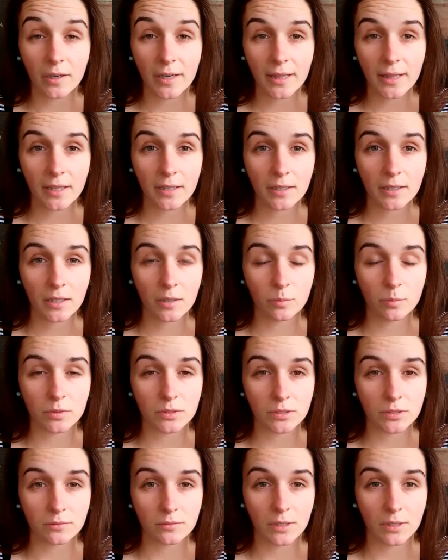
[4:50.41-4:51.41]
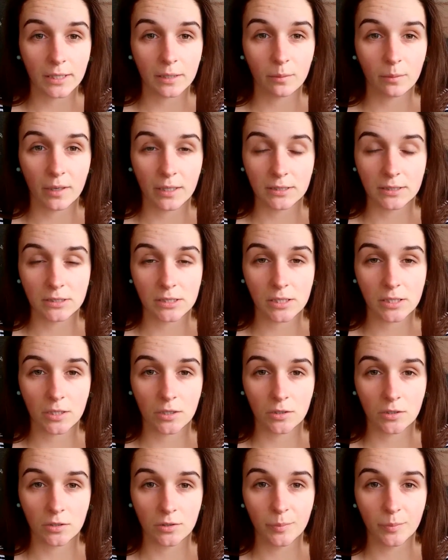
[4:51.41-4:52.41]
I wasn't really one
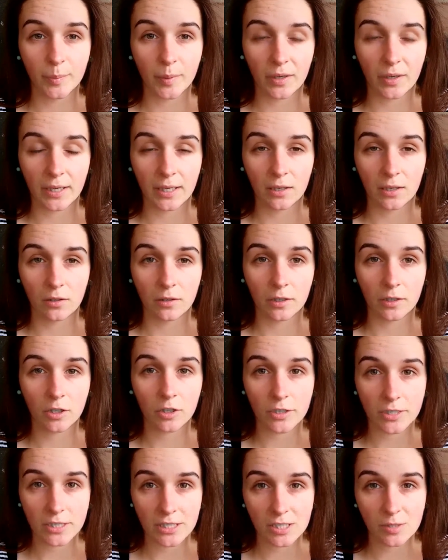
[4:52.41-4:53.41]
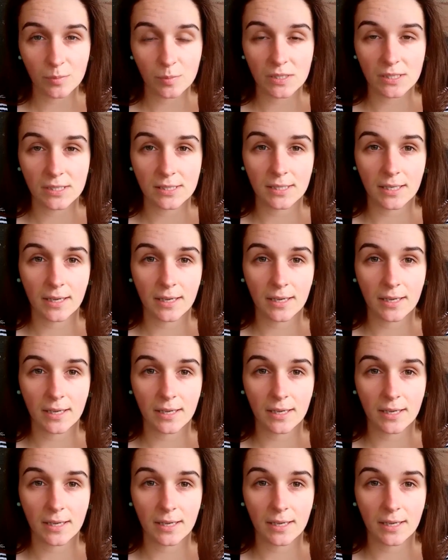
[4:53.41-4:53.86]
to buy a lot of crisps.